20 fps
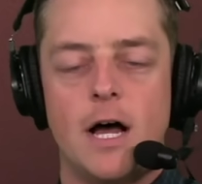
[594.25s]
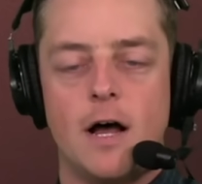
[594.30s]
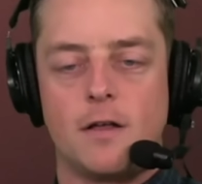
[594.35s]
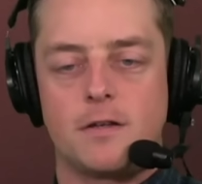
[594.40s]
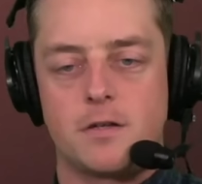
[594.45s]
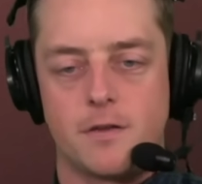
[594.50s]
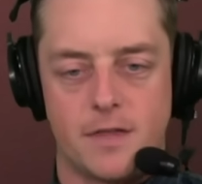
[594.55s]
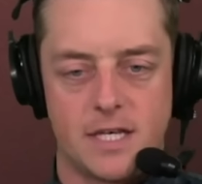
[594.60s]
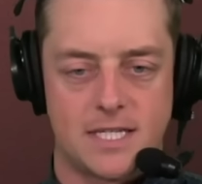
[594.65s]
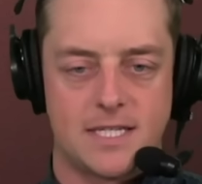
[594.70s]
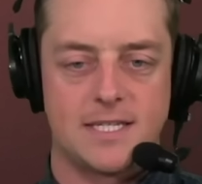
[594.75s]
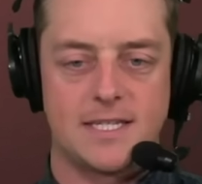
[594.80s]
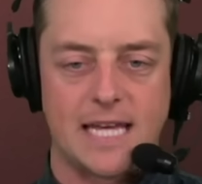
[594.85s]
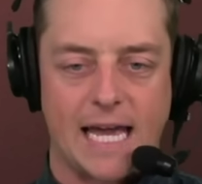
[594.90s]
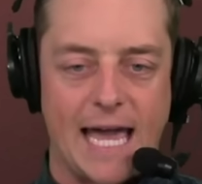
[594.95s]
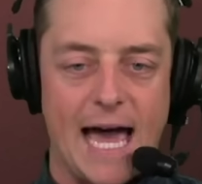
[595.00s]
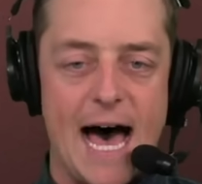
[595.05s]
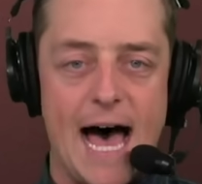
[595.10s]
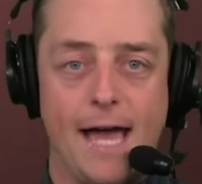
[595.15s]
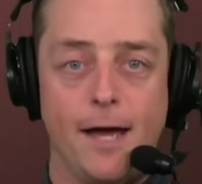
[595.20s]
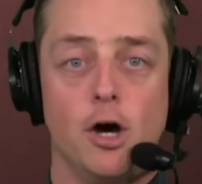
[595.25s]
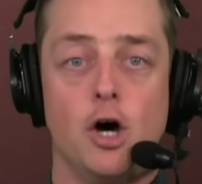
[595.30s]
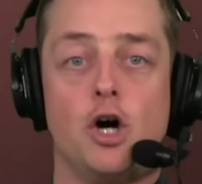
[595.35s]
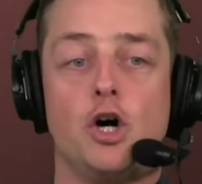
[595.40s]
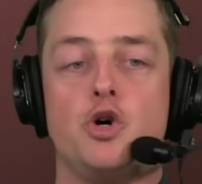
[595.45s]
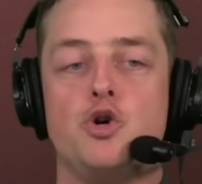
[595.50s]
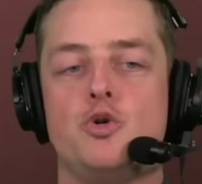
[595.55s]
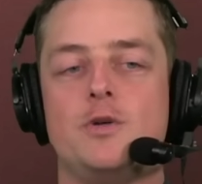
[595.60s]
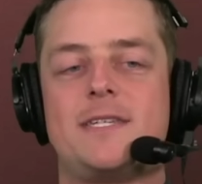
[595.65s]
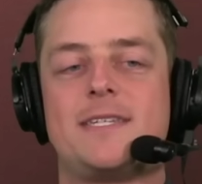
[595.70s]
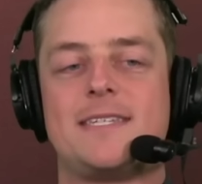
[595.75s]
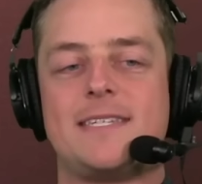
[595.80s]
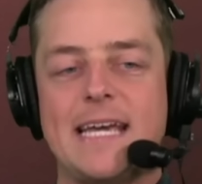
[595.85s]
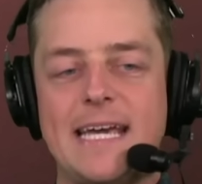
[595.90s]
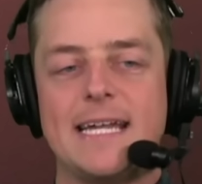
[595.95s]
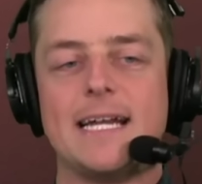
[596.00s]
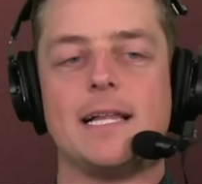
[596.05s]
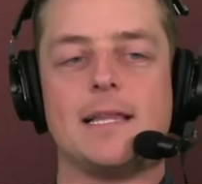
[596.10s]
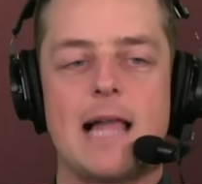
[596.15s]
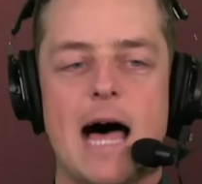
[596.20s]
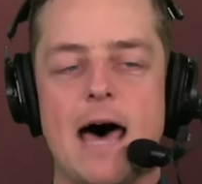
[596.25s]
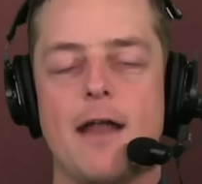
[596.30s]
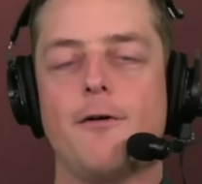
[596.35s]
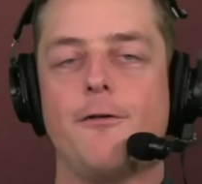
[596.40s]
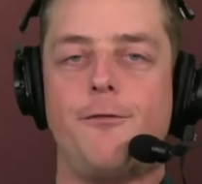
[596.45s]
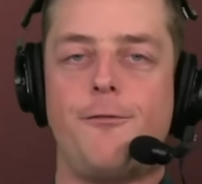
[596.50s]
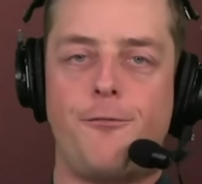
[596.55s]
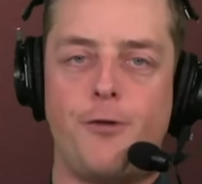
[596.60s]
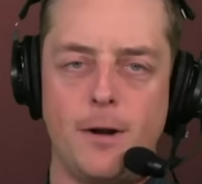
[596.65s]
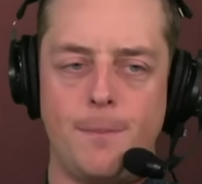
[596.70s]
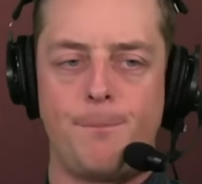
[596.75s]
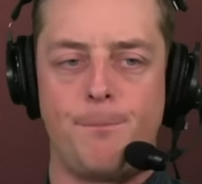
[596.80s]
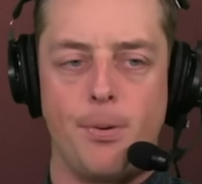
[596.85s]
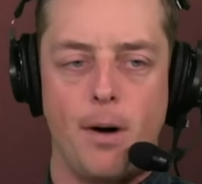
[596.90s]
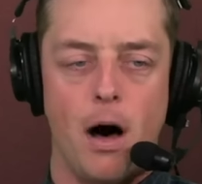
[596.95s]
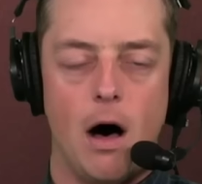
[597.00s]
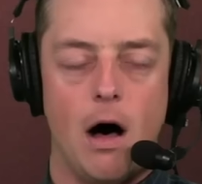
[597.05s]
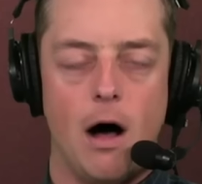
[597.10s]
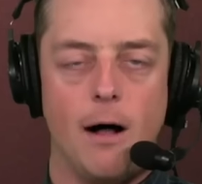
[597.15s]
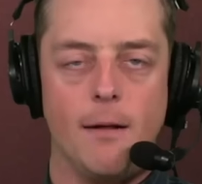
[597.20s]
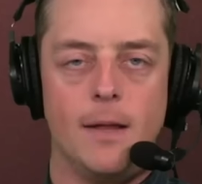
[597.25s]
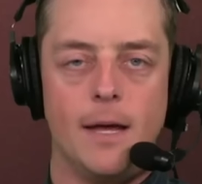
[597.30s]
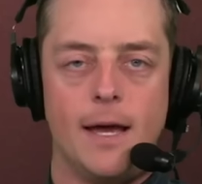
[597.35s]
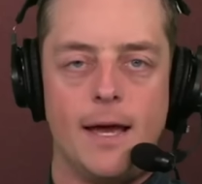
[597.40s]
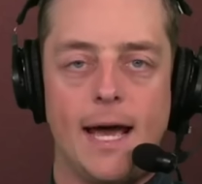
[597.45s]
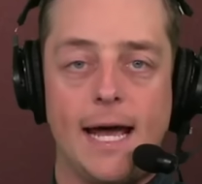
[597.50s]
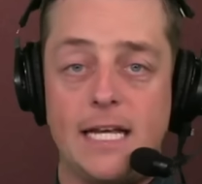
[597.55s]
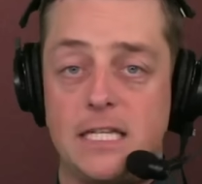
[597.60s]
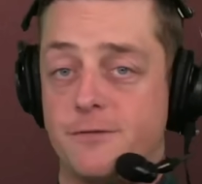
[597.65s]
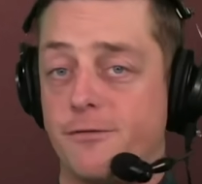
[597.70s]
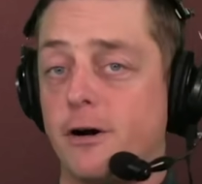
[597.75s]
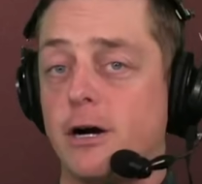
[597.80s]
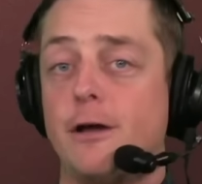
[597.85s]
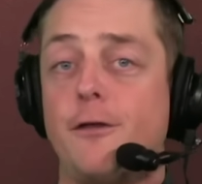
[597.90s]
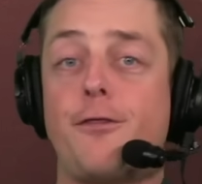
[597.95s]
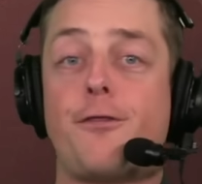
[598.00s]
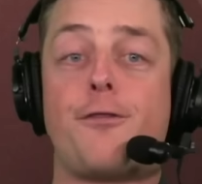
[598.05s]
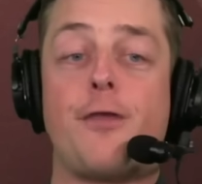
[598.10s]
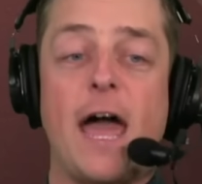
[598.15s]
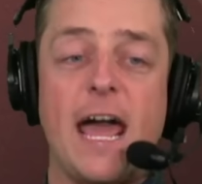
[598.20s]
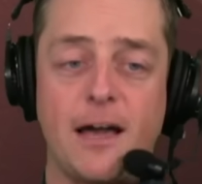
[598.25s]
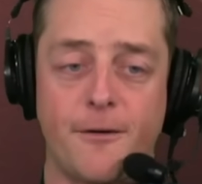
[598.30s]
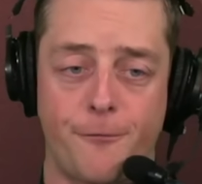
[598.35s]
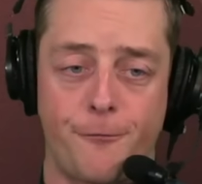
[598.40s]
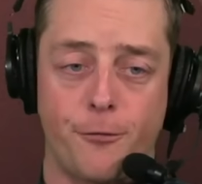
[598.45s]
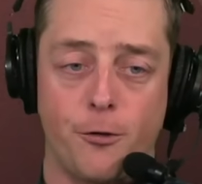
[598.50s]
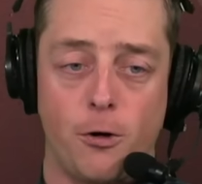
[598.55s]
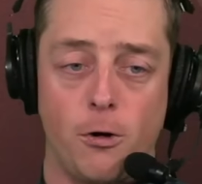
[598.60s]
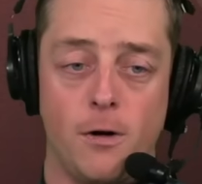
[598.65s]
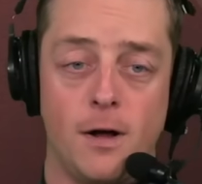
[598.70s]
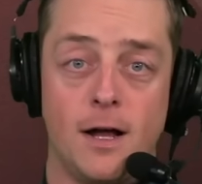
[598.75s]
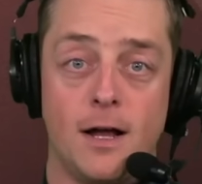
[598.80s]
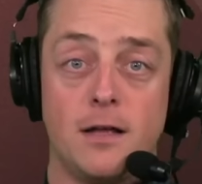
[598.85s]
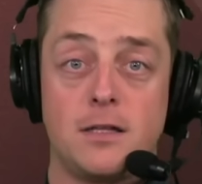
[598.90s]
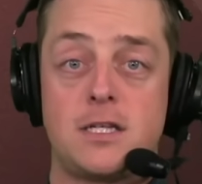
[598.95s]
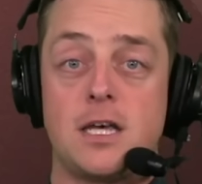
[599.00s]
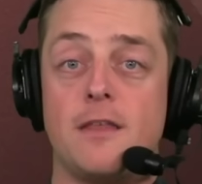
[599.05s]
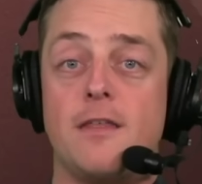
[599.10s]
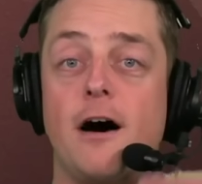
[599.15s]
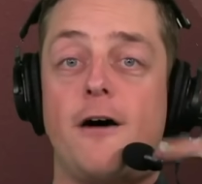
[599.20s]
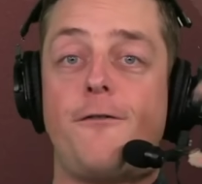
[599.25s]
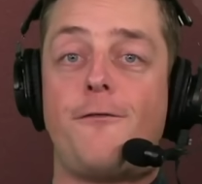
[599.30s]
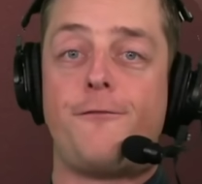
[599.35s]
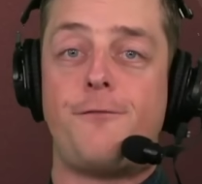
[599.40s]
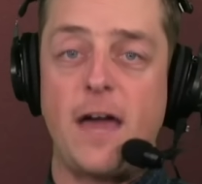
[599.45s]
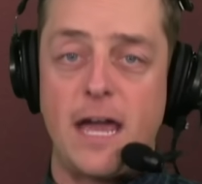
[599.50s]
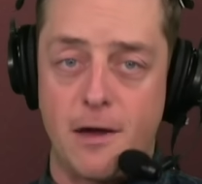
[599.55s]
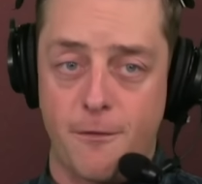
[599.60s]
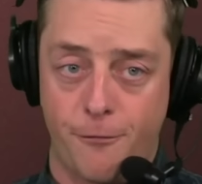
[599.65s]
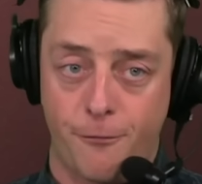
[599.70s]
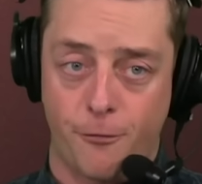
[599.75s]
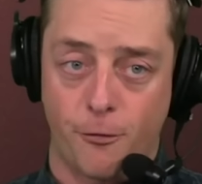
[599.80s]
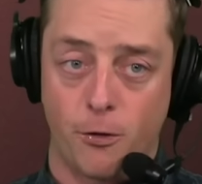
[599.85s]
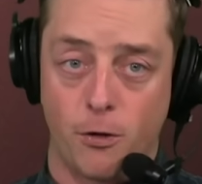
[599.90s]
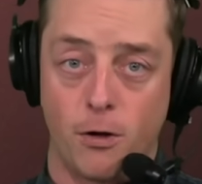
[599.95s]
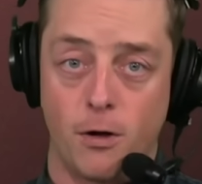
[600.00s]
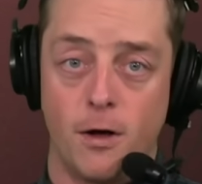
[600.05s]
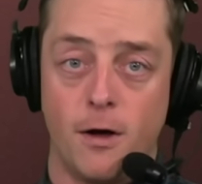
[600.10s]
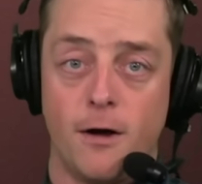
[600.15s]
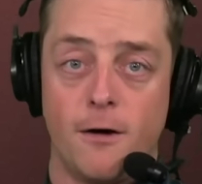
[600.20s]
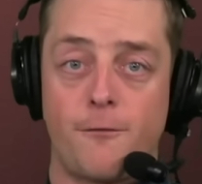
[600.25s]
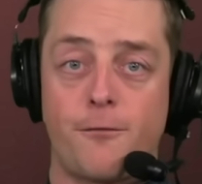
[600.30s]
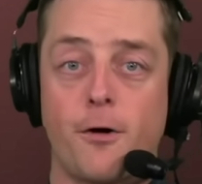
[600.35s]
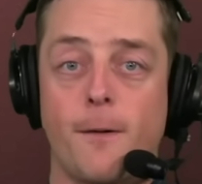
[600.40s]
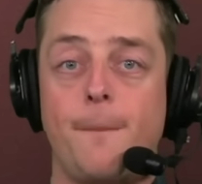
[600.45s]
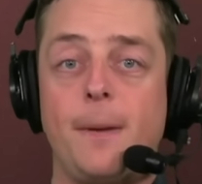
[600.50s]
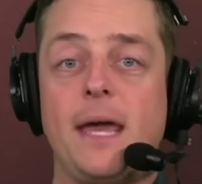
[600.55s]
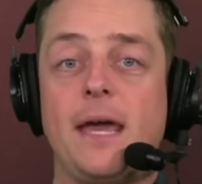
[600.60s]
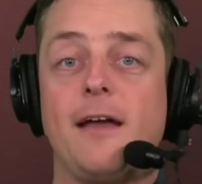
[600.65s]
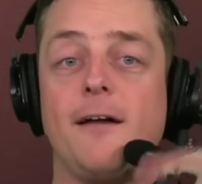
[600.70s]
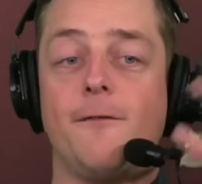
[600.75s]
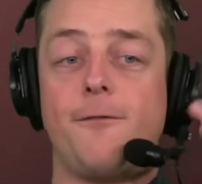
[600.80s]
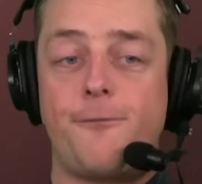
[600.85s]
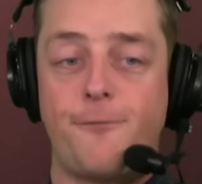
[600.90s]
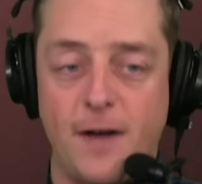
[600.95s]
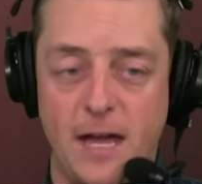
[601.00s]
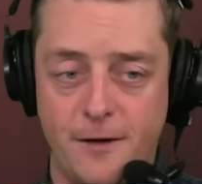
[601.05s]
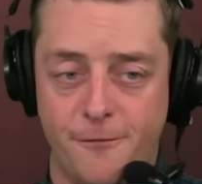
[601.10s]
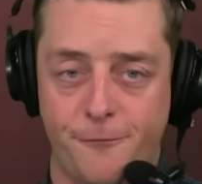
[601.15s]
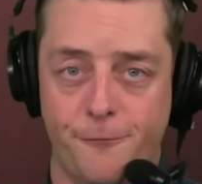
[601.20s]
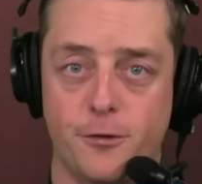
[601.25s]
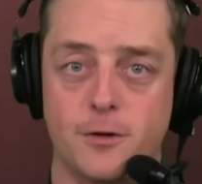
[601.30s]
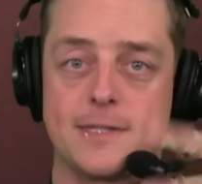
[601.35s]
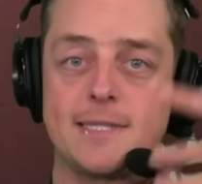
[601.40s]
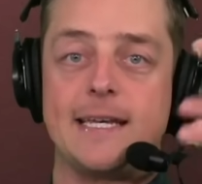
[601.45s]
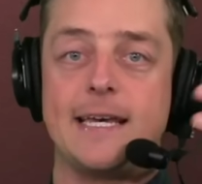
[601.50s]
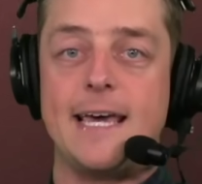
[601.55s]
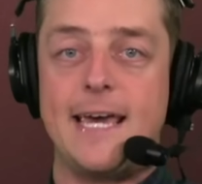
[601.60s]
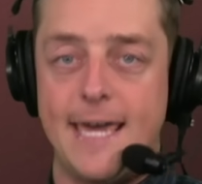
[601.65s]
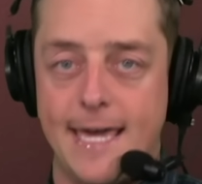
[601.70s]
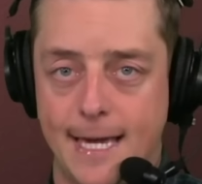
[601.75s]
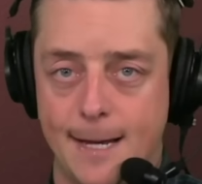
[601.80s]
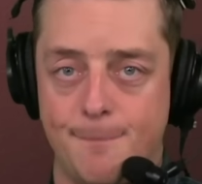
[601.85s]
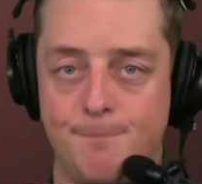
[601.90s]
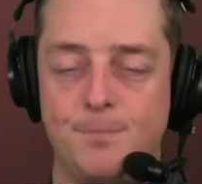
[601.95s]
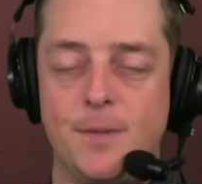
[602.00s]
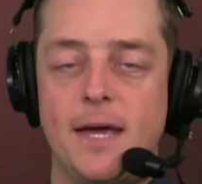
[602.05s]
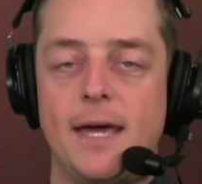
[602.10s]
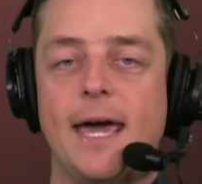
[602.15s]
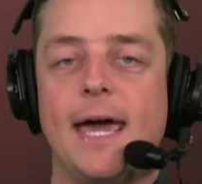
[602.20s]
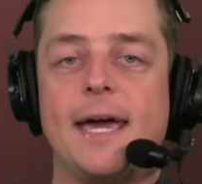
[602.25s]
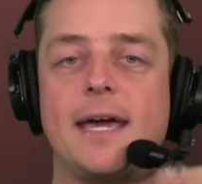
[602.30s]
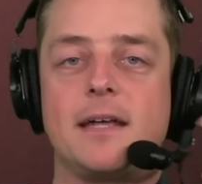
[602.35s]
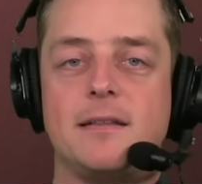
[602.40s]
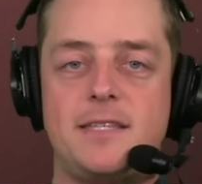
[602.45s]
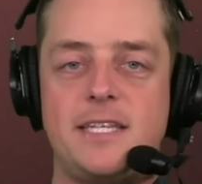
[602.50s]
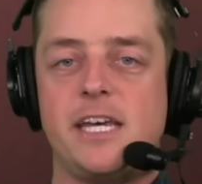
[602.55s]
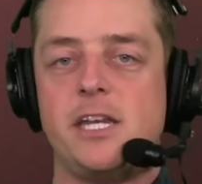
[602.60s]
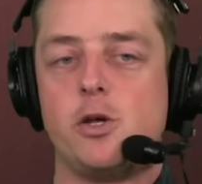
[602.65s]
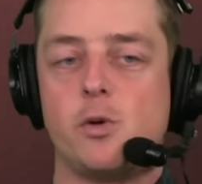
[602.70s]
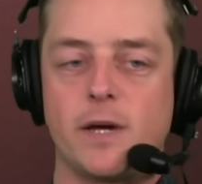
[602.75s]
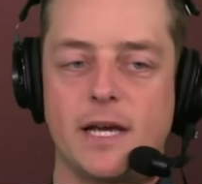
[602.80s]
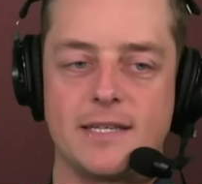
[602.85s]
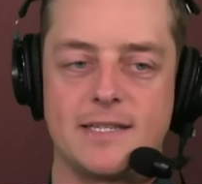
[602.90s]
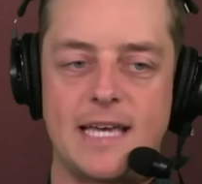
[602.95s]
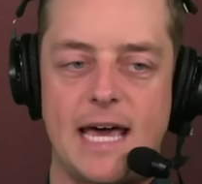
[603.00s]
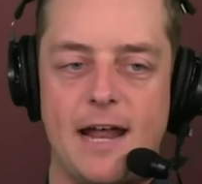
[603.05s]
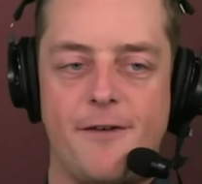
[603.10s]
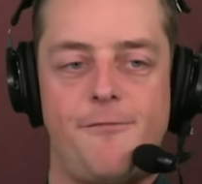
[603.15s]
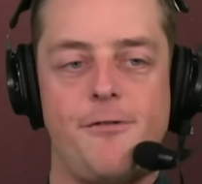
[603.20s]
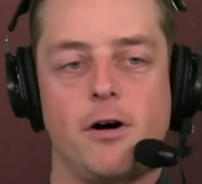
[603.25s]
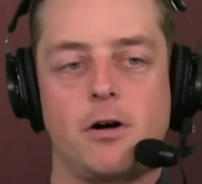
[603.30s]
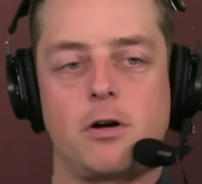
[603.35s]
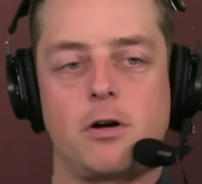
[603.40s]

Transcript: So this is a guy who's seen a lot of football, and he's very thankful to the faithful for being faithful to him and continuing his N F L